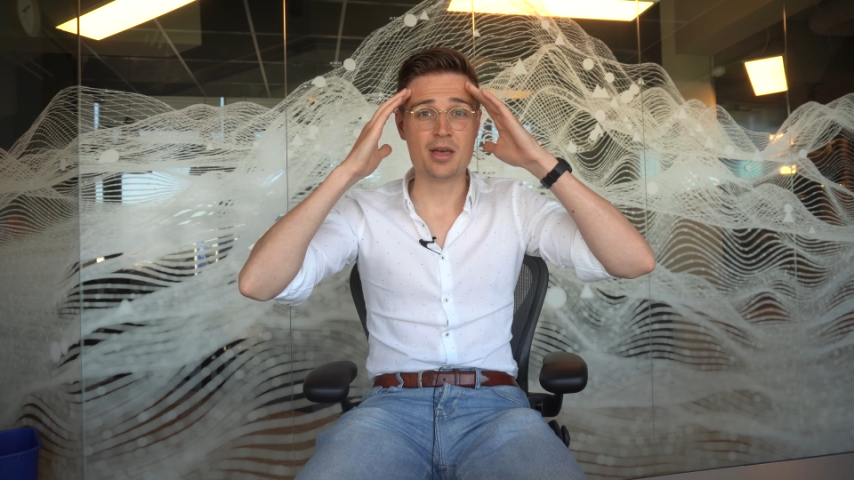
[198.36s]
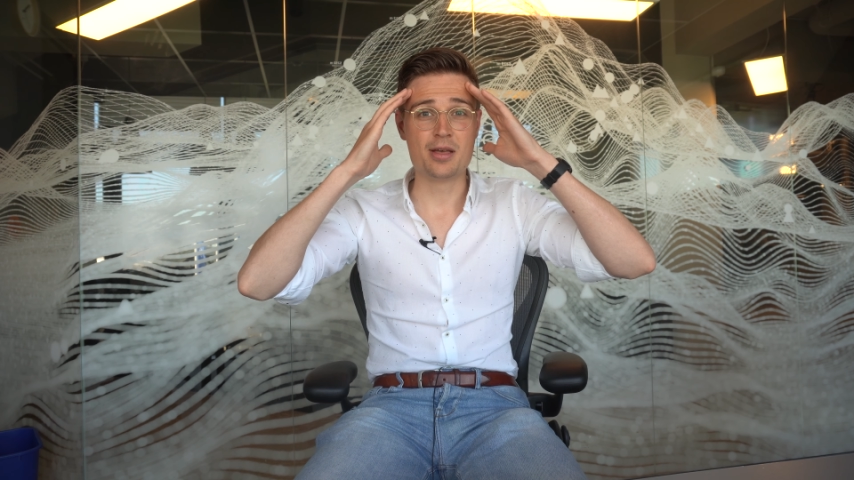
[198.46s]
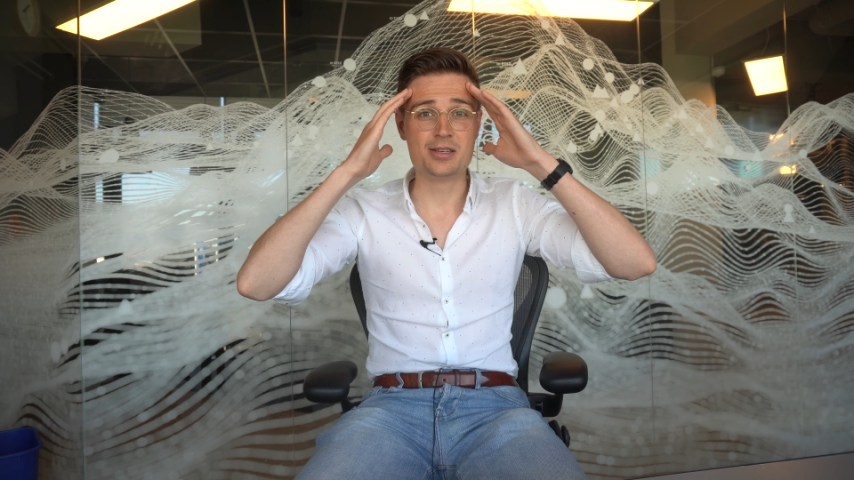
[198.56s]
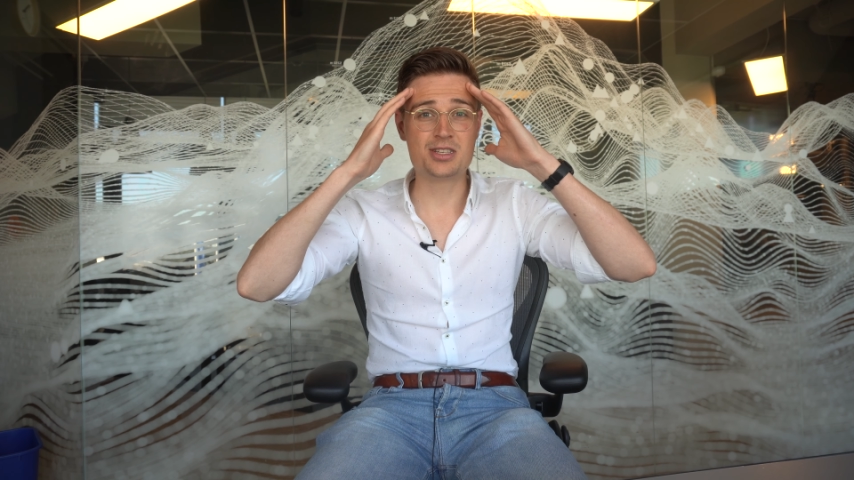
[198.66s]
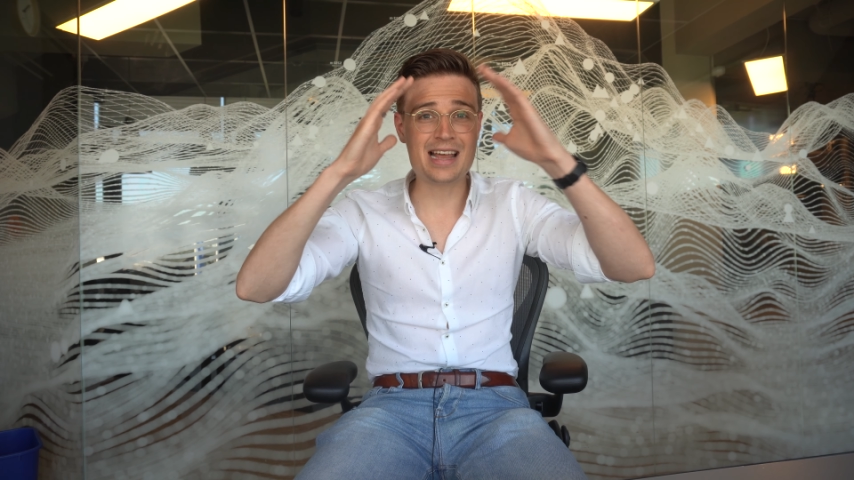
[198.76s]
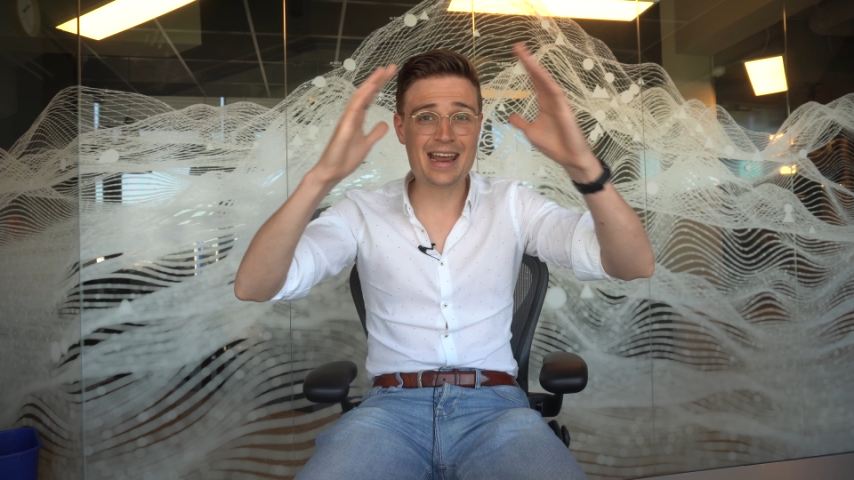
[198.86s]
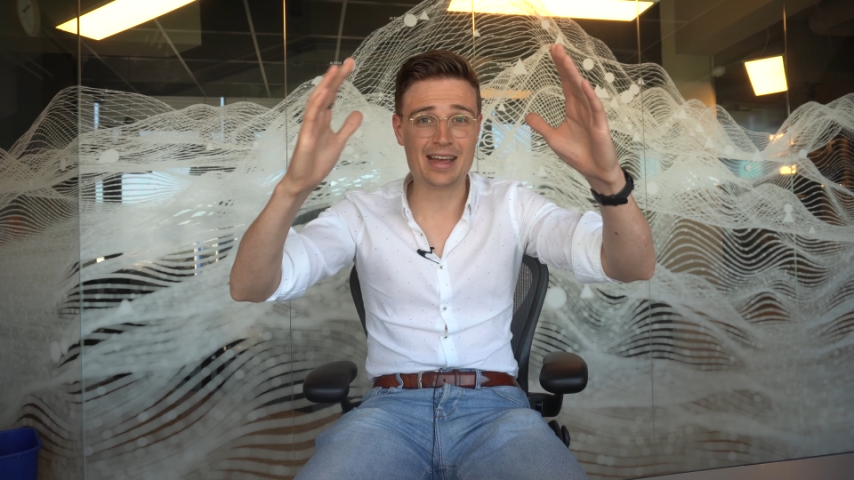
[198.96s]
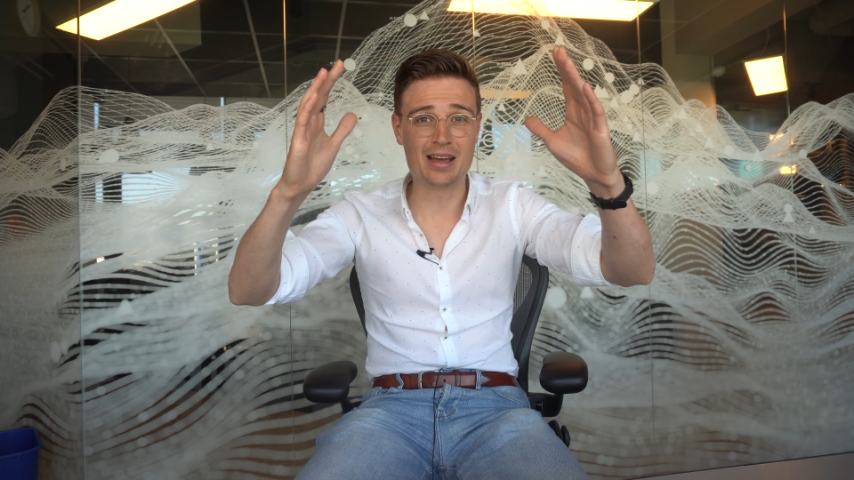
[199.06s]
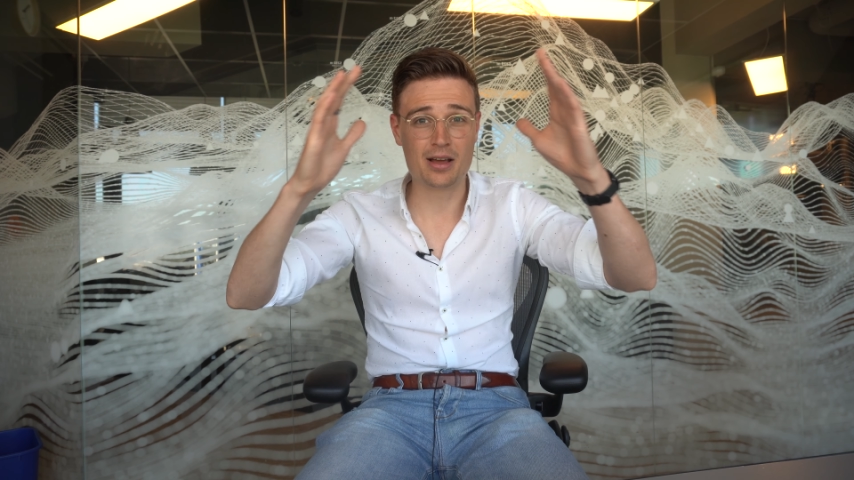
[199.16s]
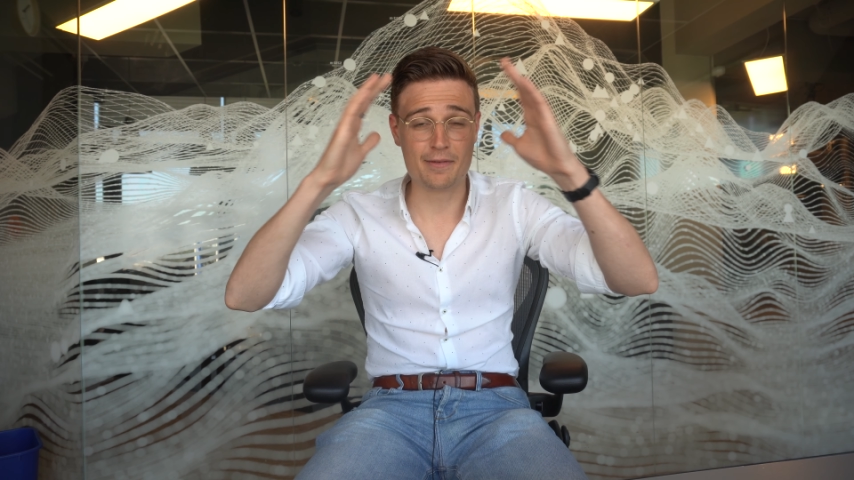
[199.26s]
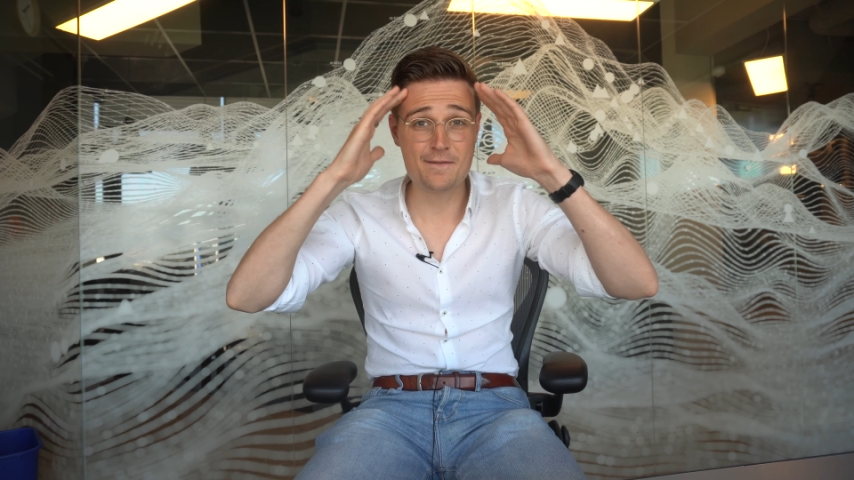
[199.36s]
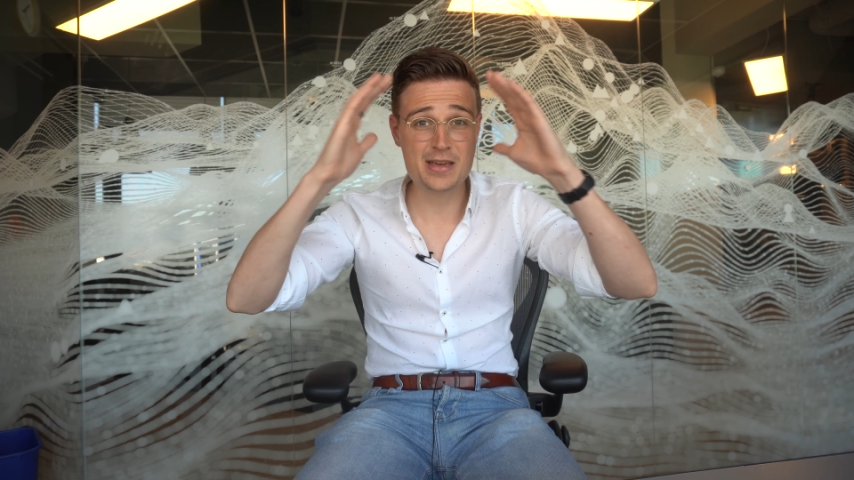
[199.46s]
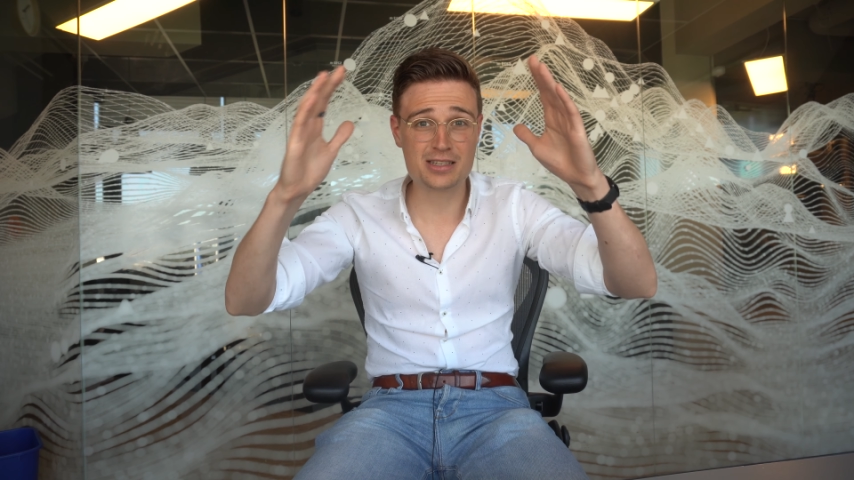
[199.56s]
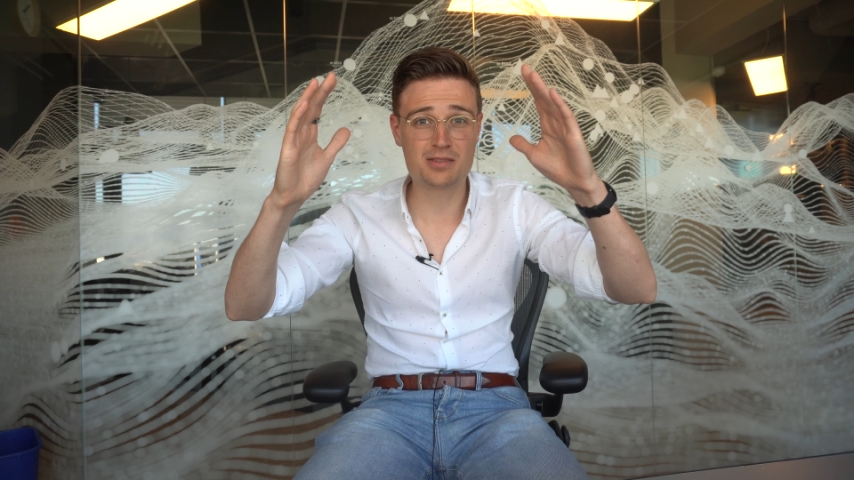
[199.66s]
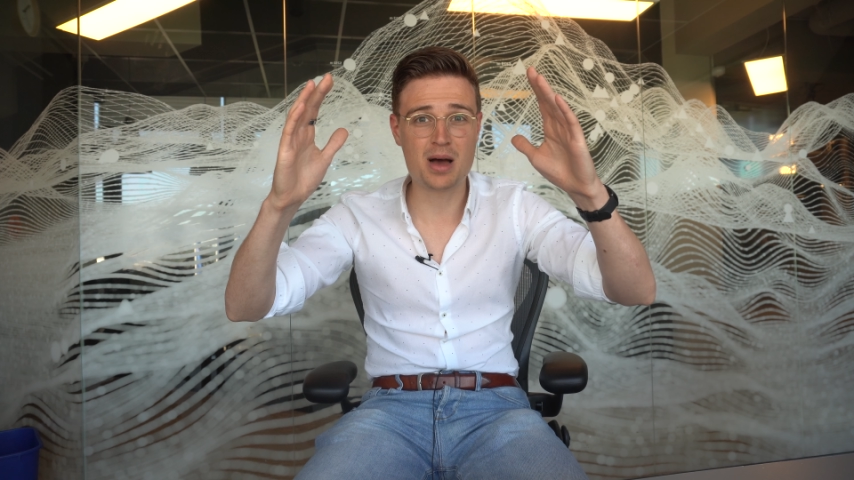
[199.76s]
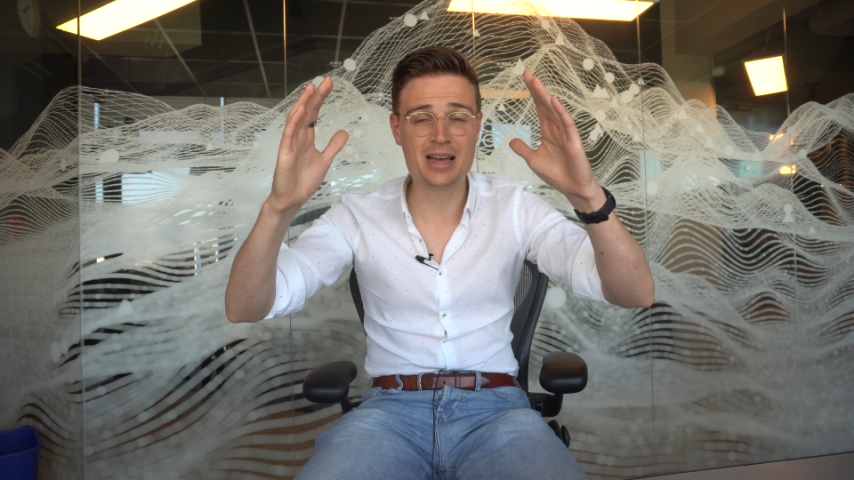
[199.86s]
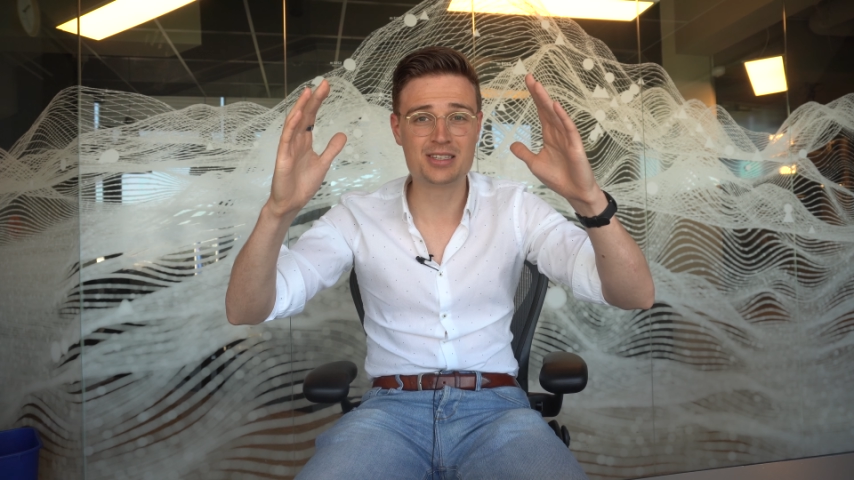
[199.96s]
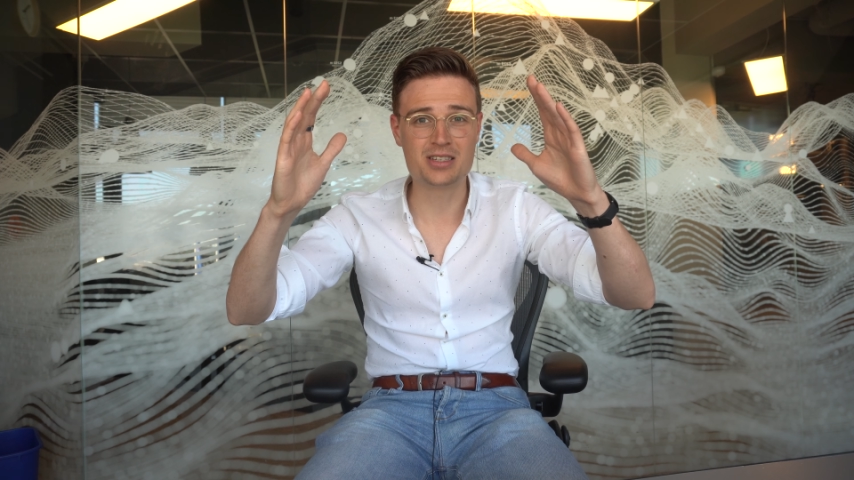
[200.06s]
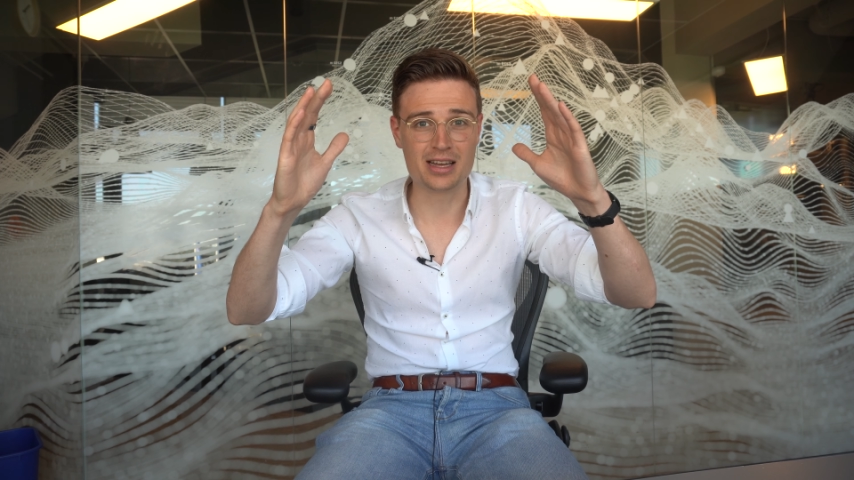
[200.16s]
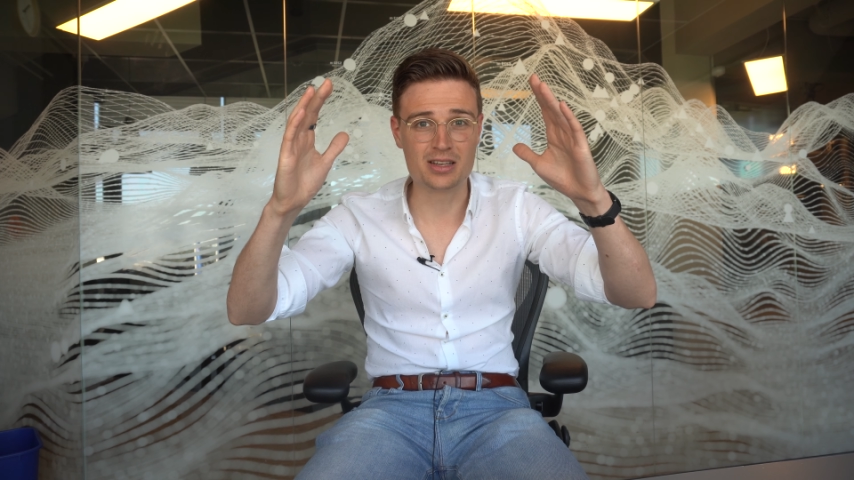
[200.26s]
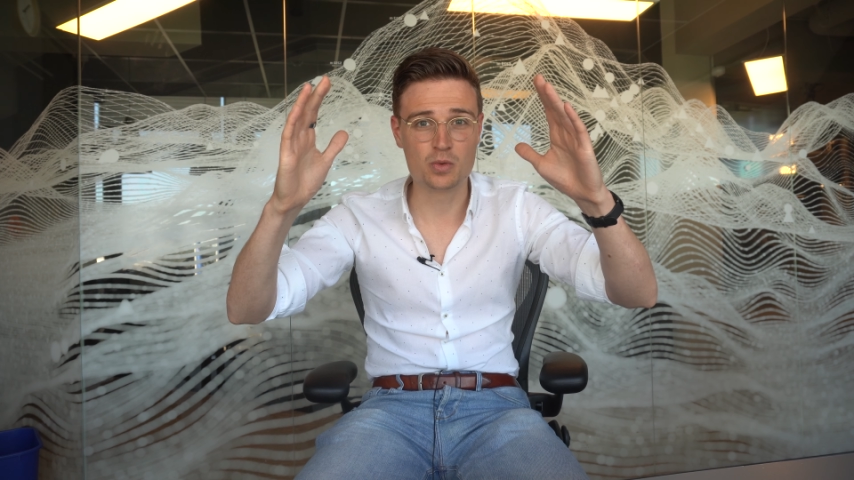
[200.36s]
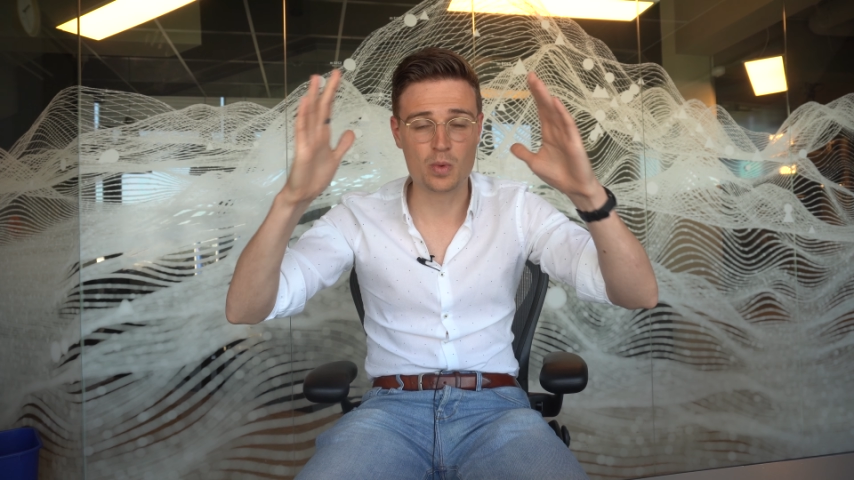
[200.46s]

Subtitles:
static, fixed mindset